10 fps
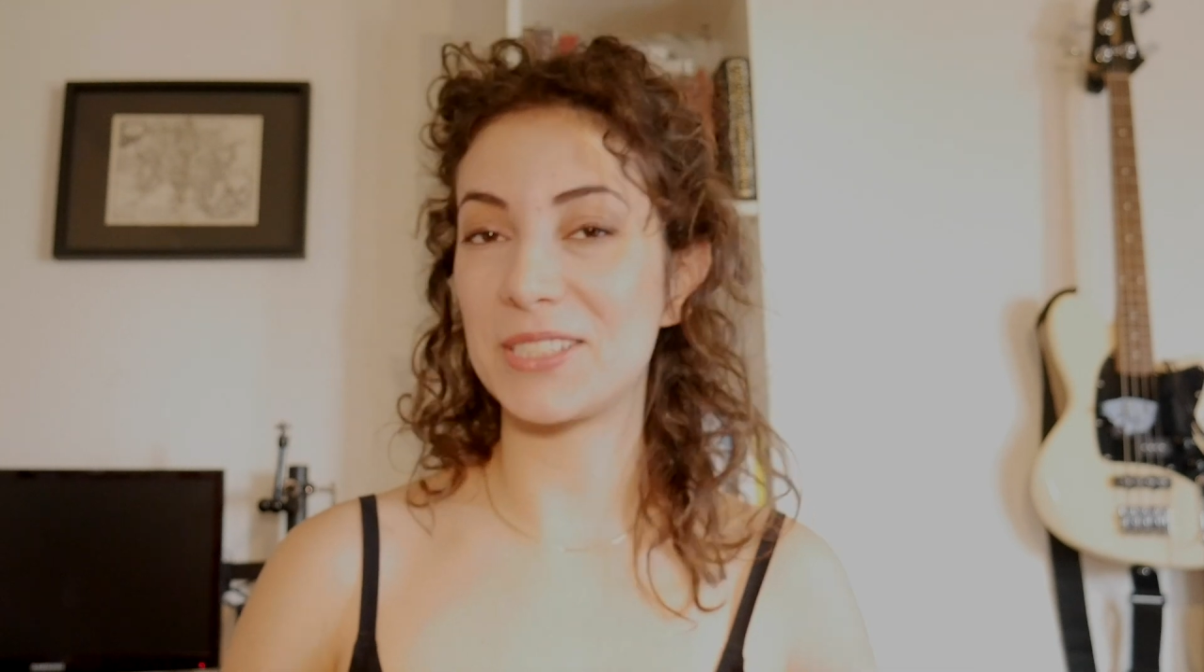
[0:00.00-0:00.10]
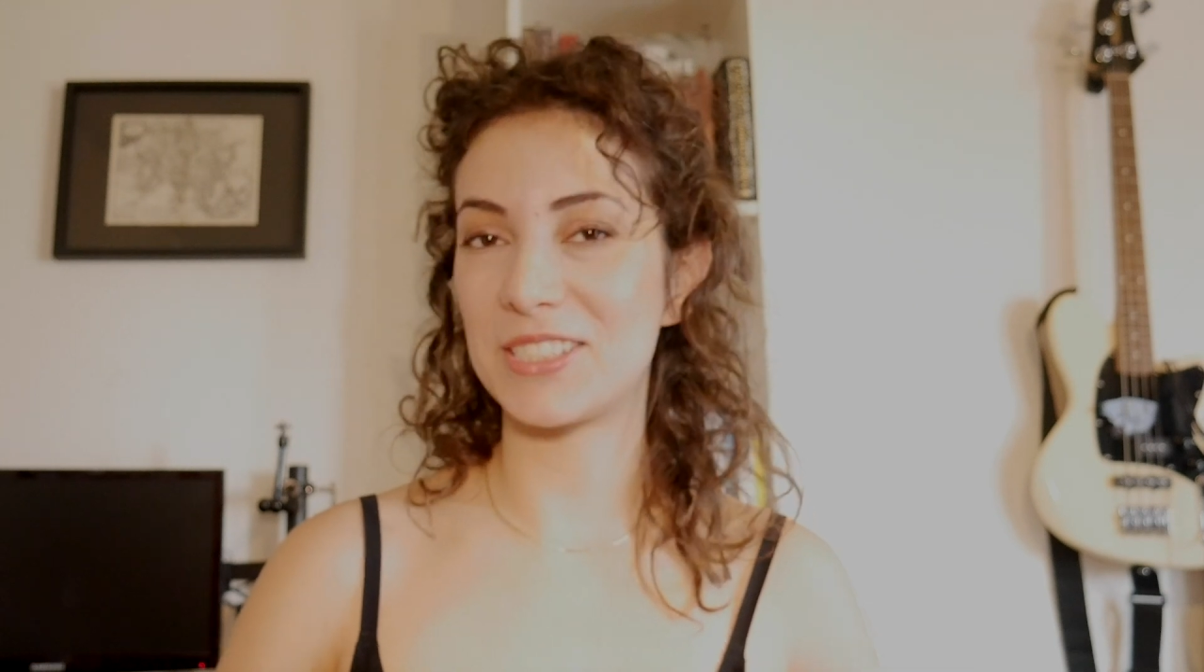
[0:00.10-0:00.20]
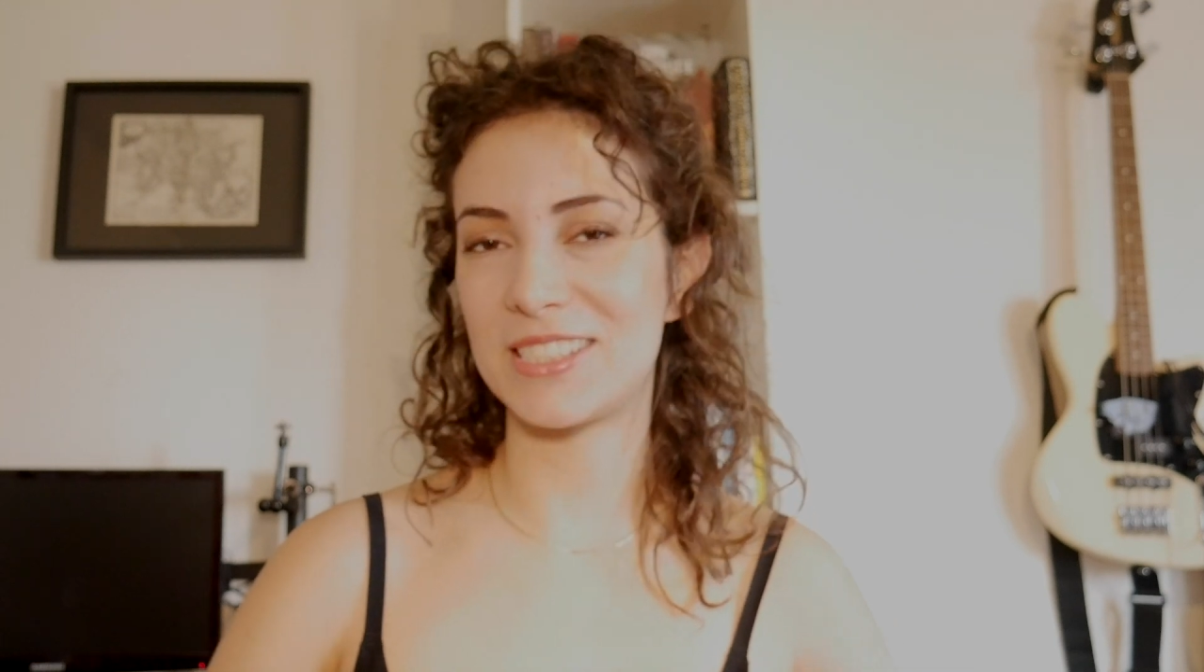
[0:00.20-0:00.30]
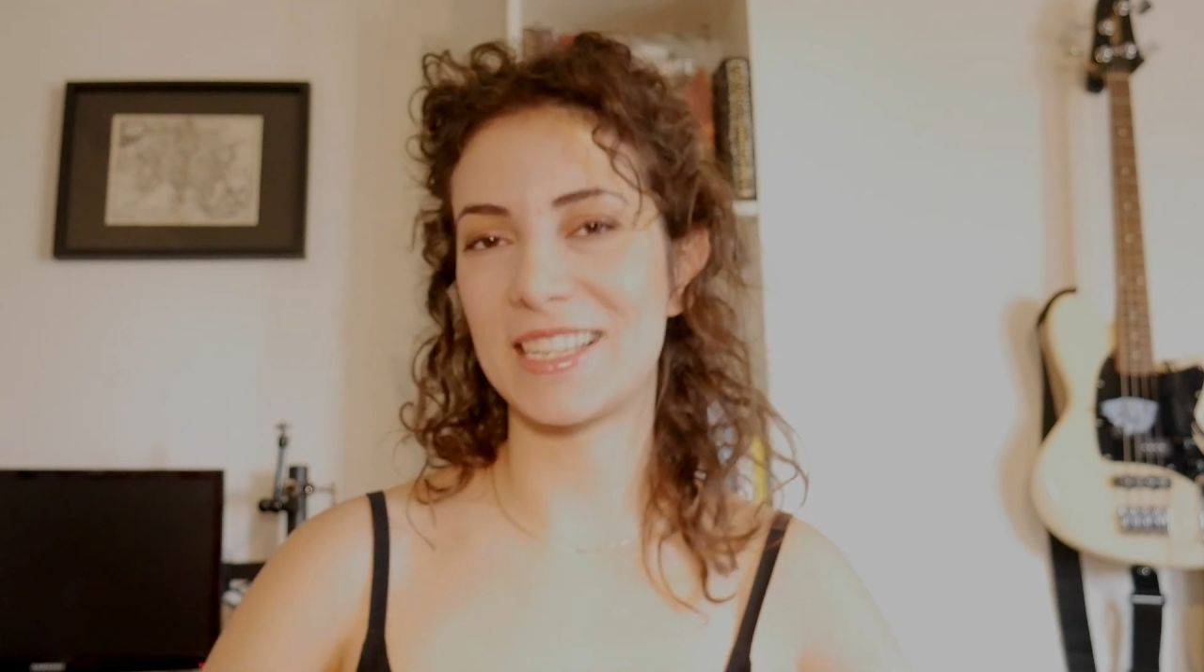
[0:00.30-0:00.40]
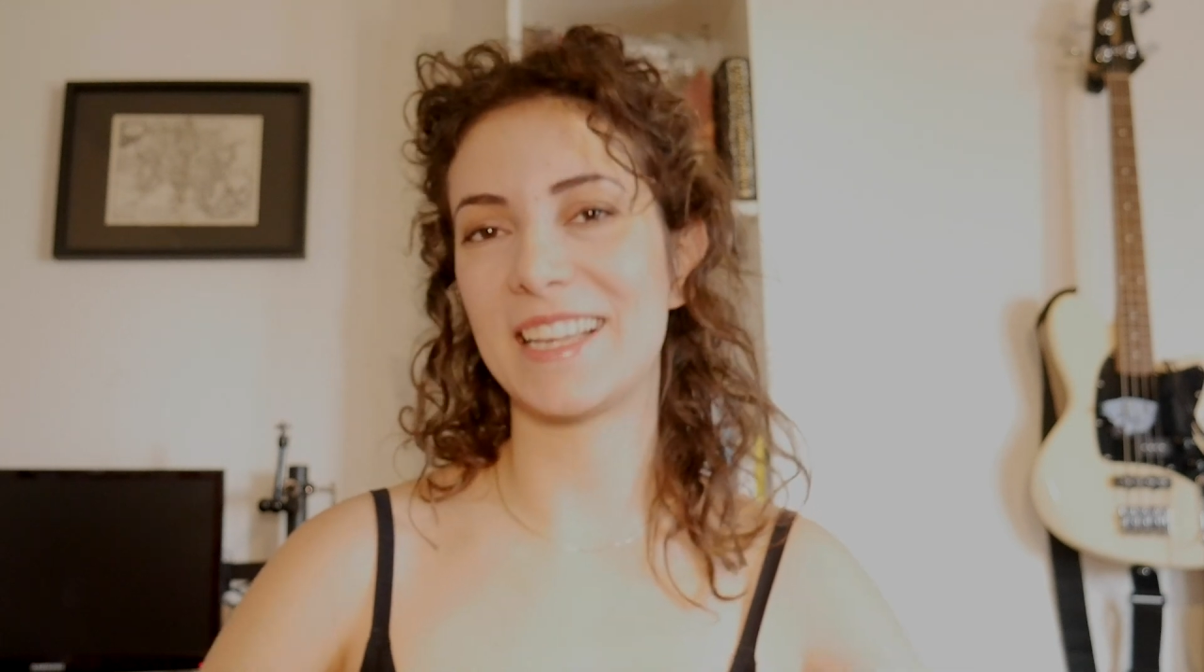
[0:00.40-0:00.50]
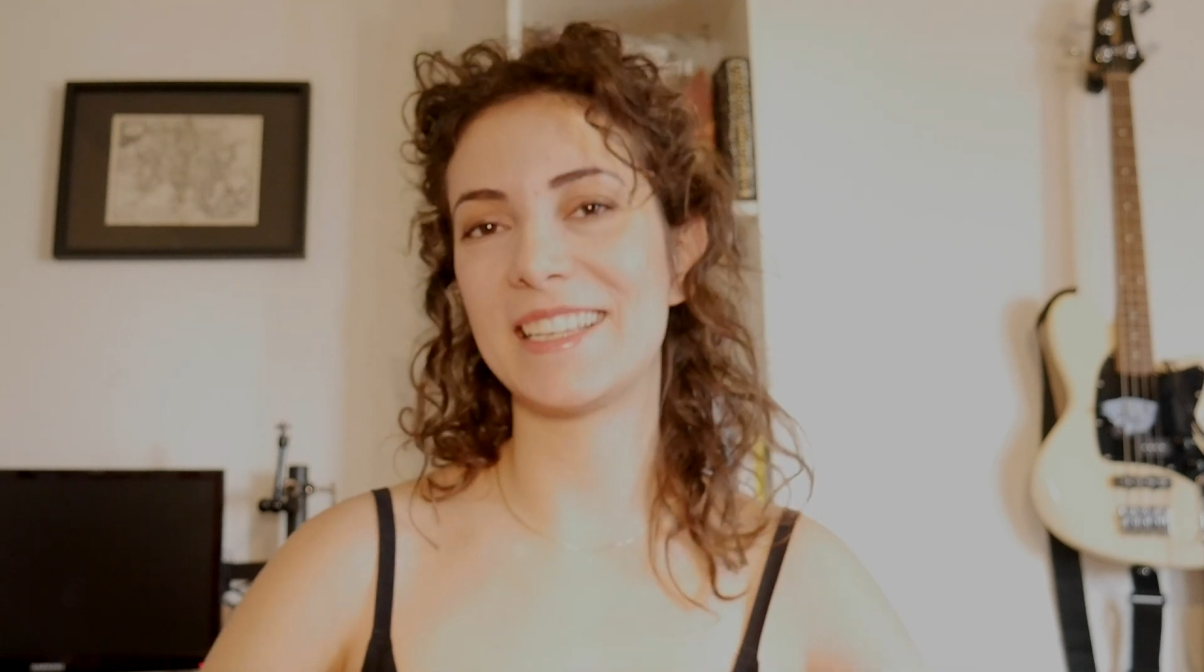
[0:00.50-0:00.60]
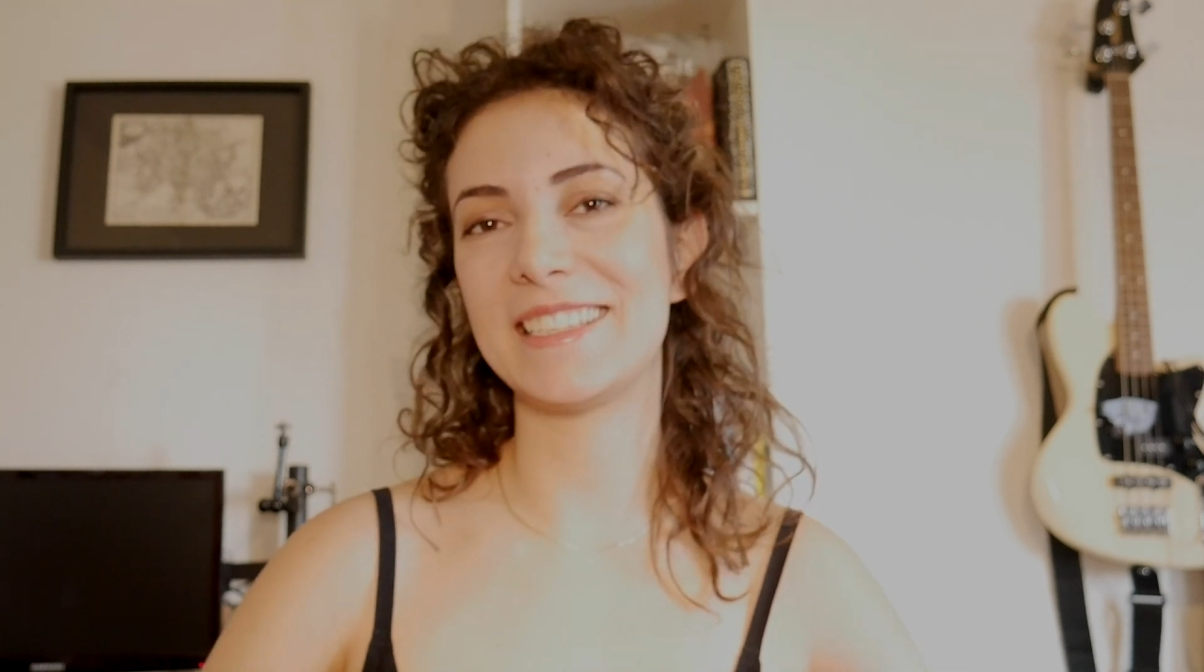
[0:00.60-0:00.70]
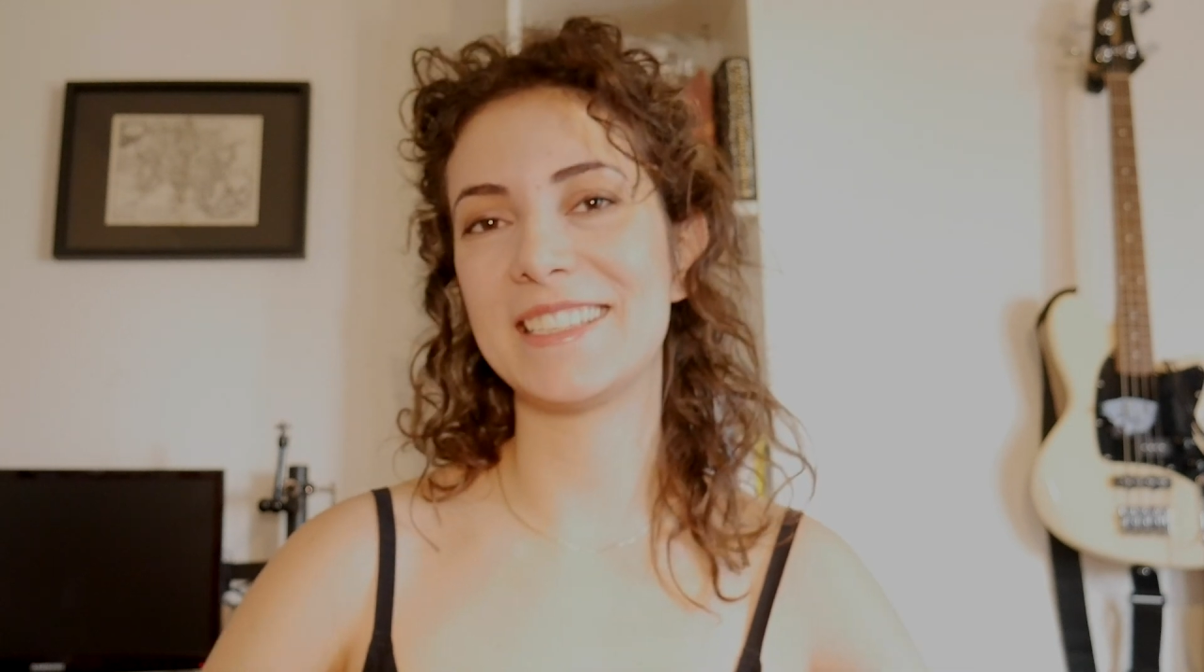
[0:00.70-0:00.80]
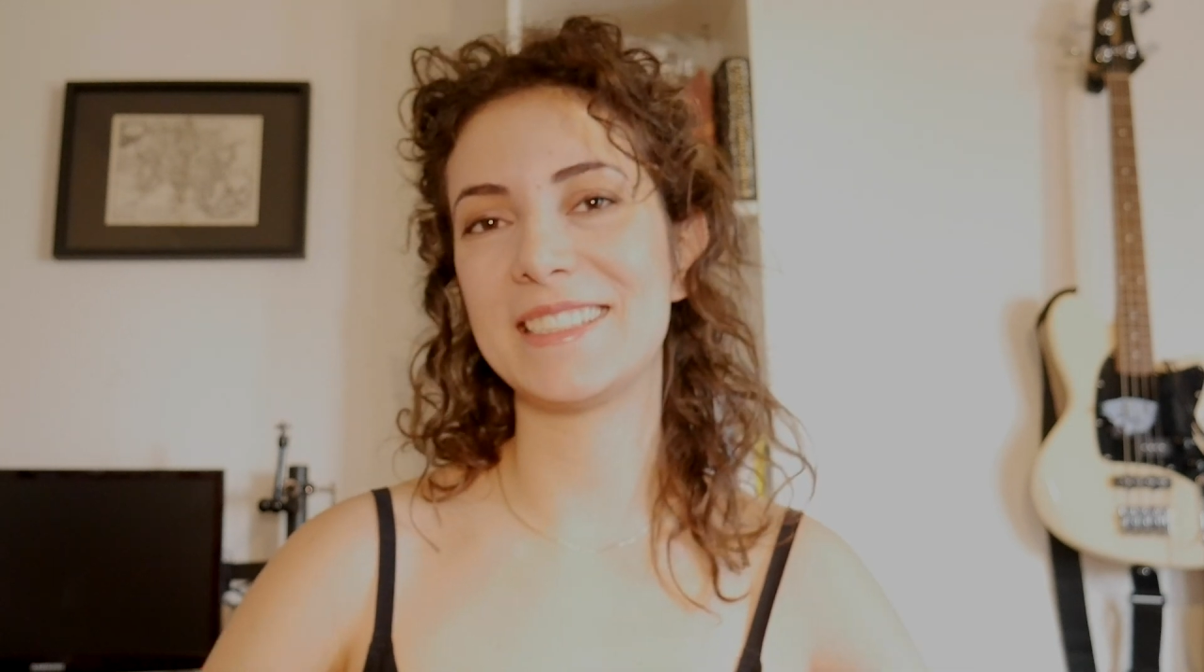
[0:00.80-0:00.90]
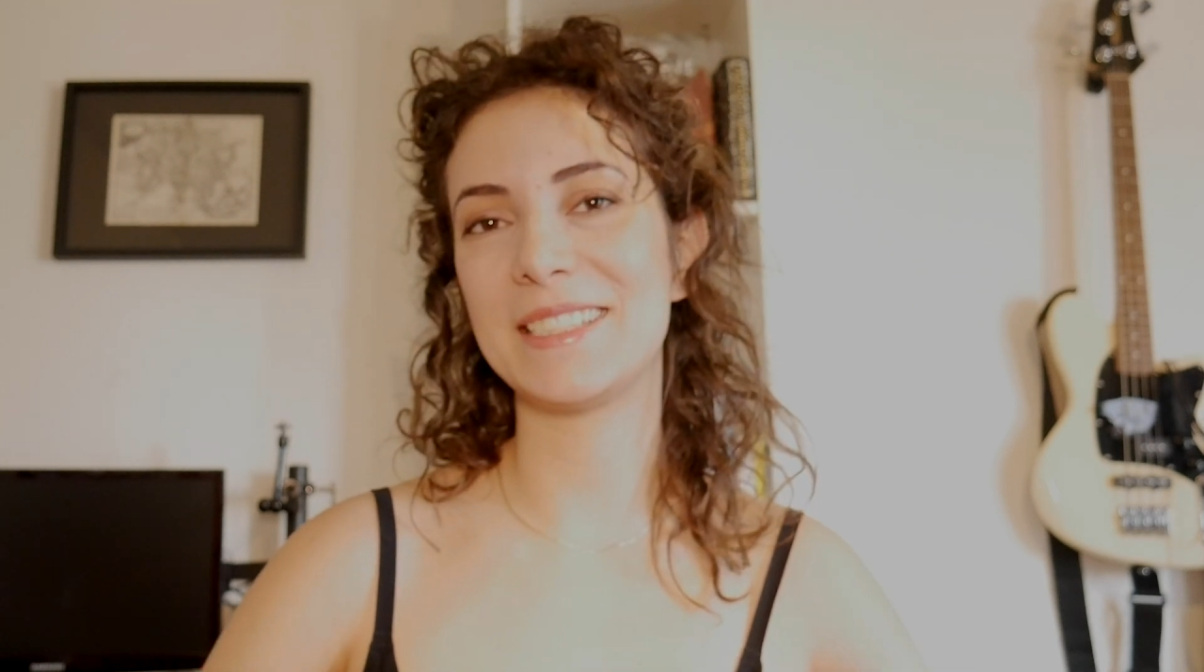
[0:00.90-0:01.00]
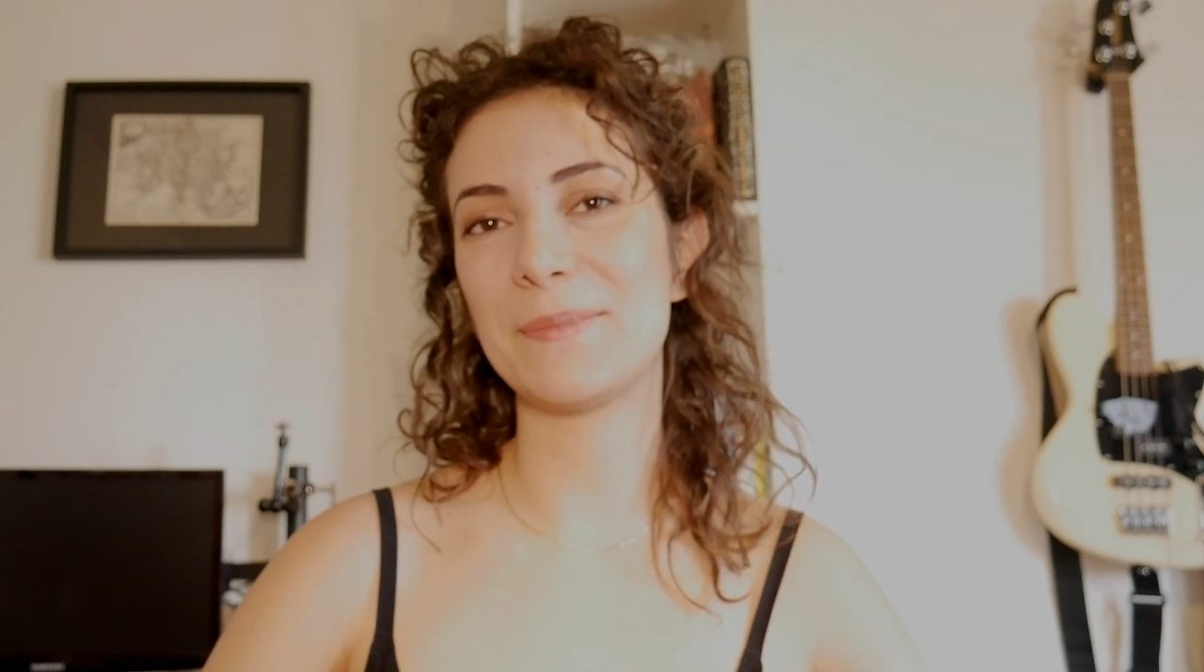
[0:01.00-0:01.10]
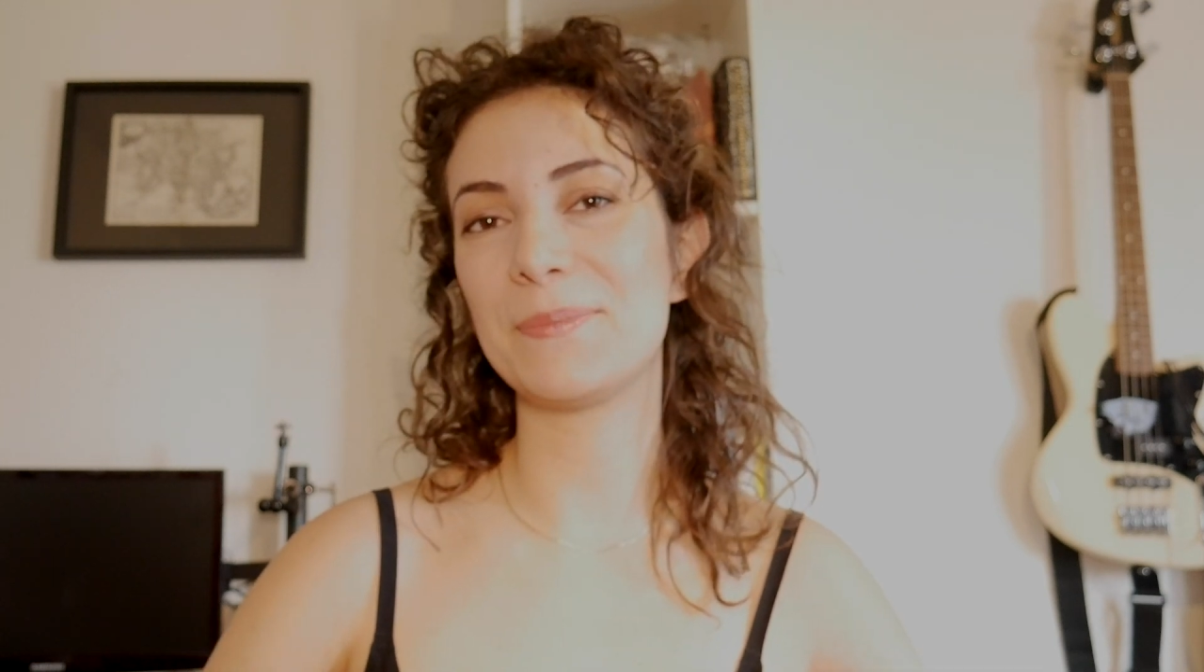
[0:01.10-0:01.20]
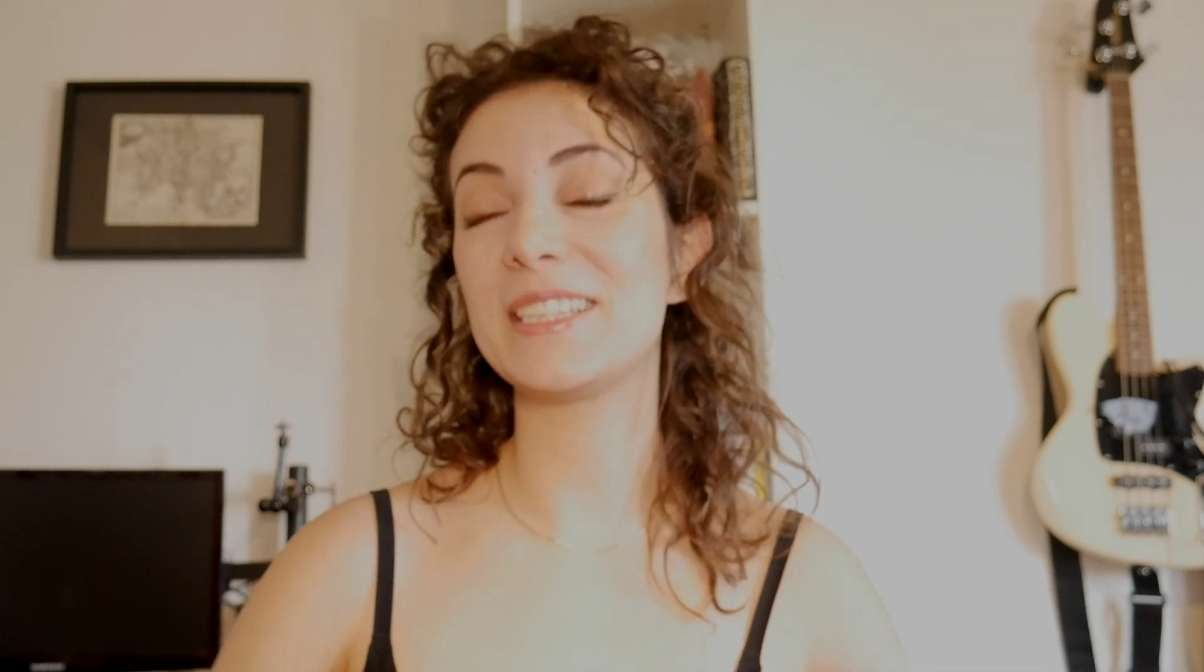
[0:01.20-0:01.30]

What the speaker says: much as I did,